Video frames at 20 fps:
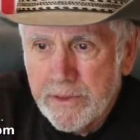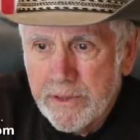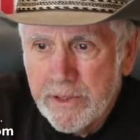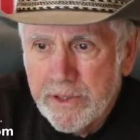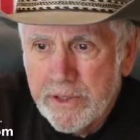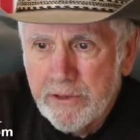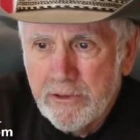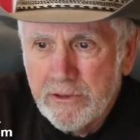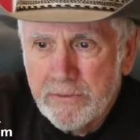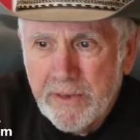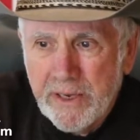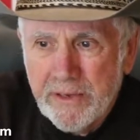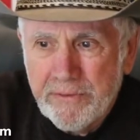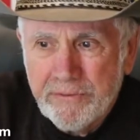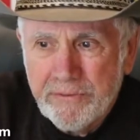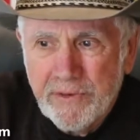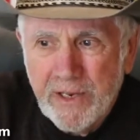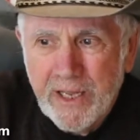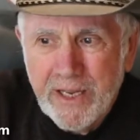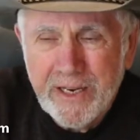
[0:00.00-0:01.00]
Killed by
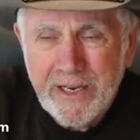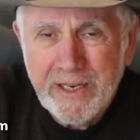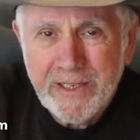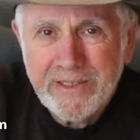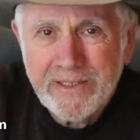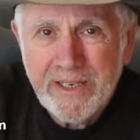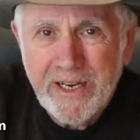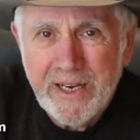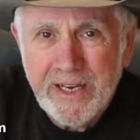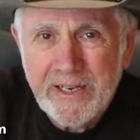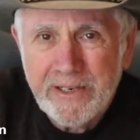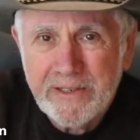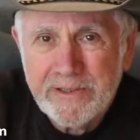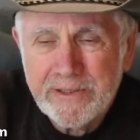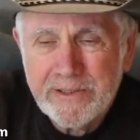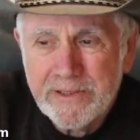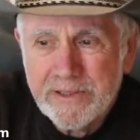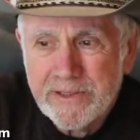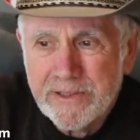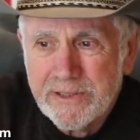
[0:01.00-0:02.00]
Flying
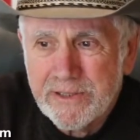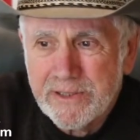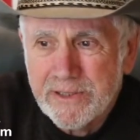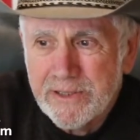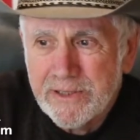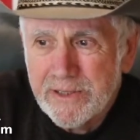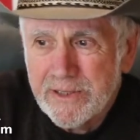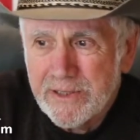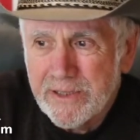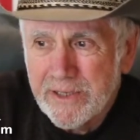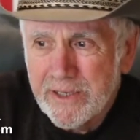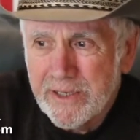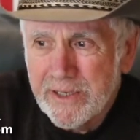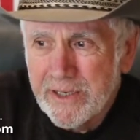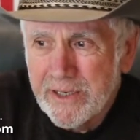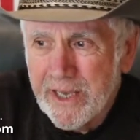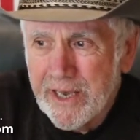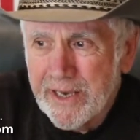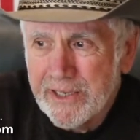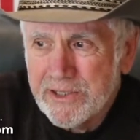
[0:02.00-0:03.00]
Tires
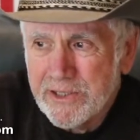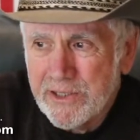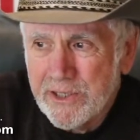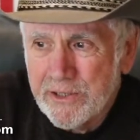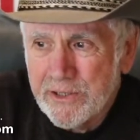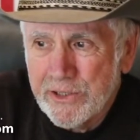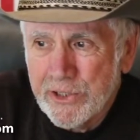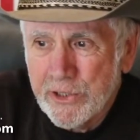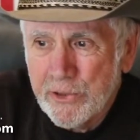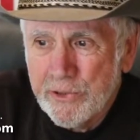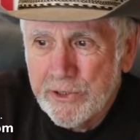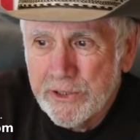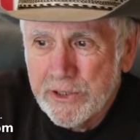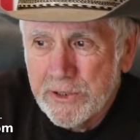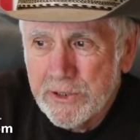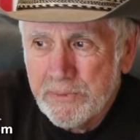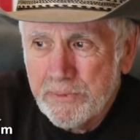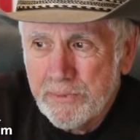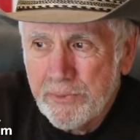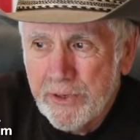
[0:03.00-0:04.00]
in Accident During
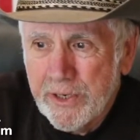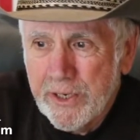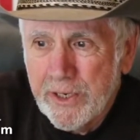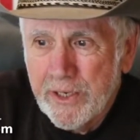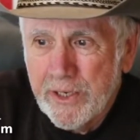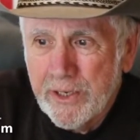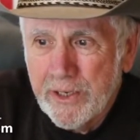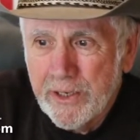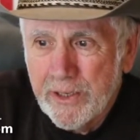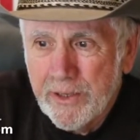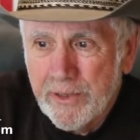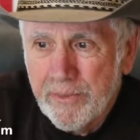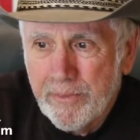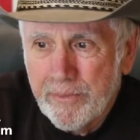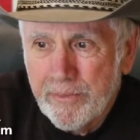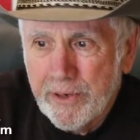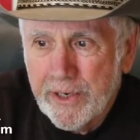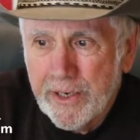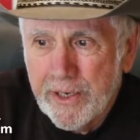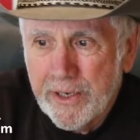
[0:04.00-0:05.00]
Spring
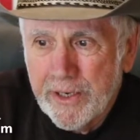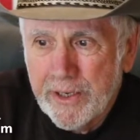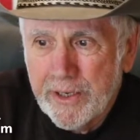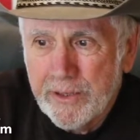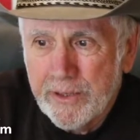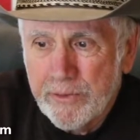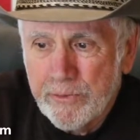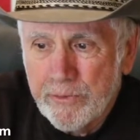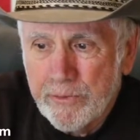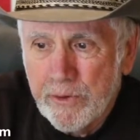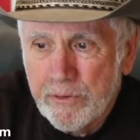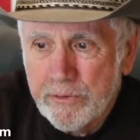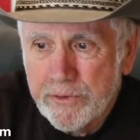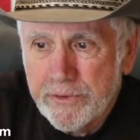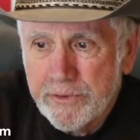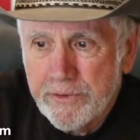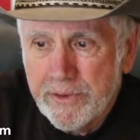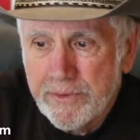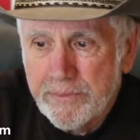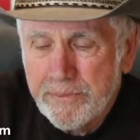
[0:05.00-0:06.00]
Break Road
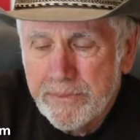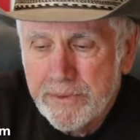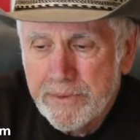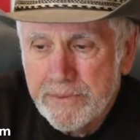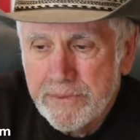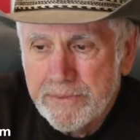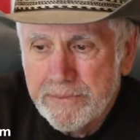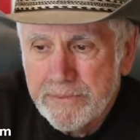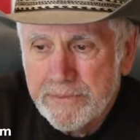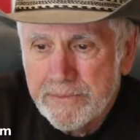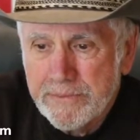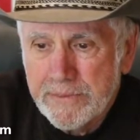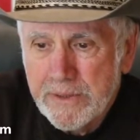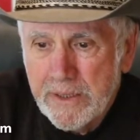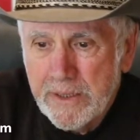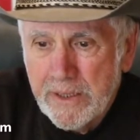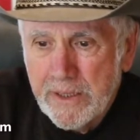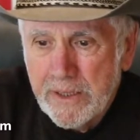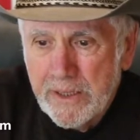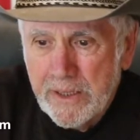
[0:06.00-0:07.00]
Trip.
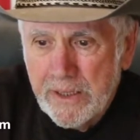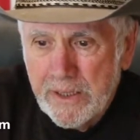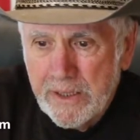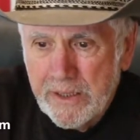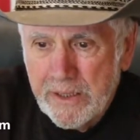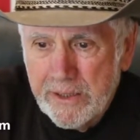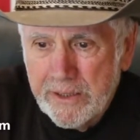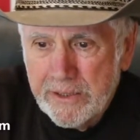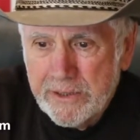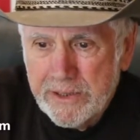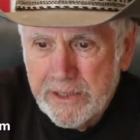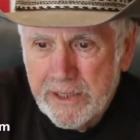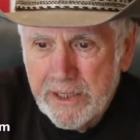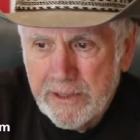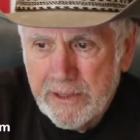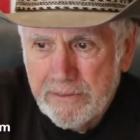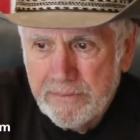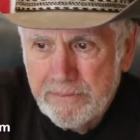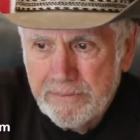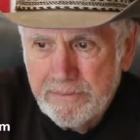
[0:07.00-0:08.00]
You see
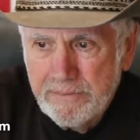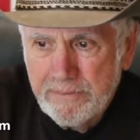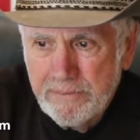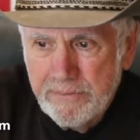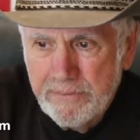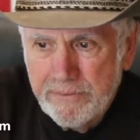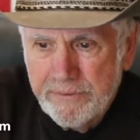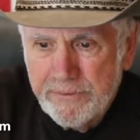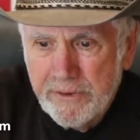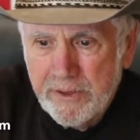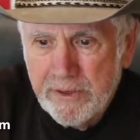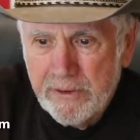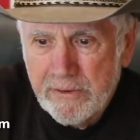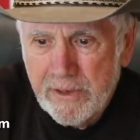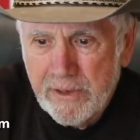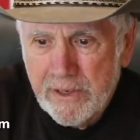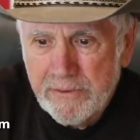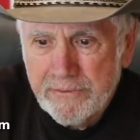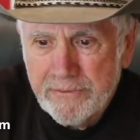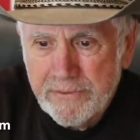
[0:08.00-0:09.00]
a
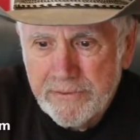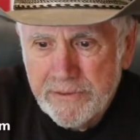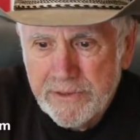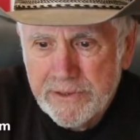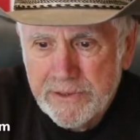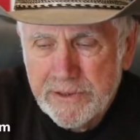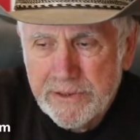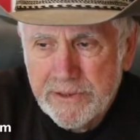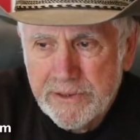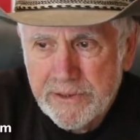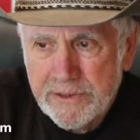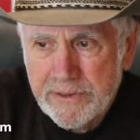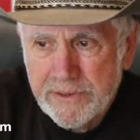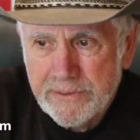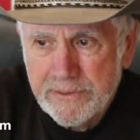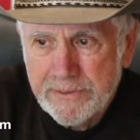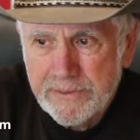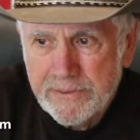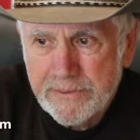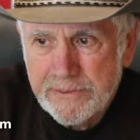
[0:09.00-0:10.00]
photograph of this
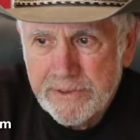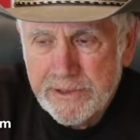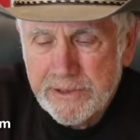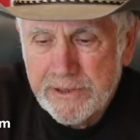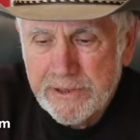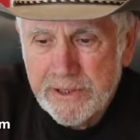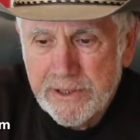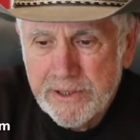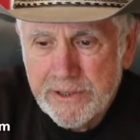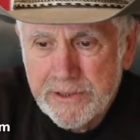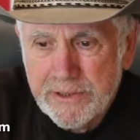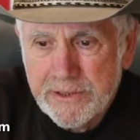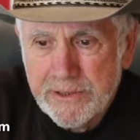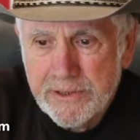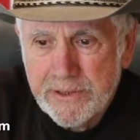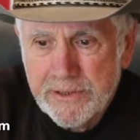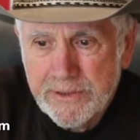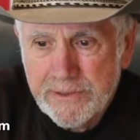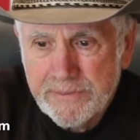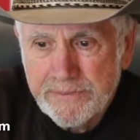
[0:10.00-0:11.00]

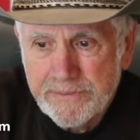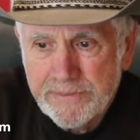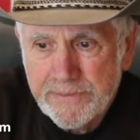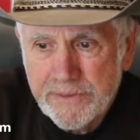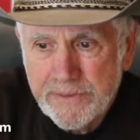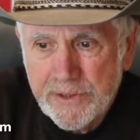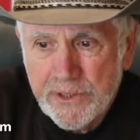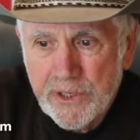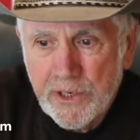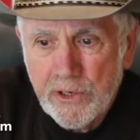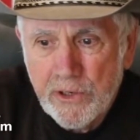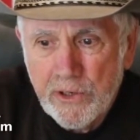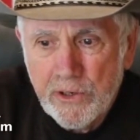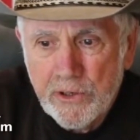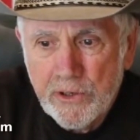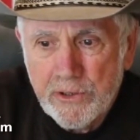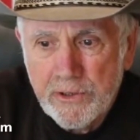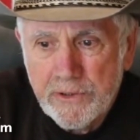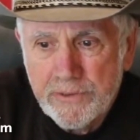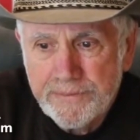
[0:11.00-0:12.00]
deceased young
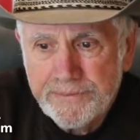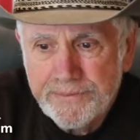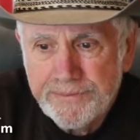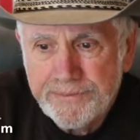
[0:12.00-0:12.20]
girl.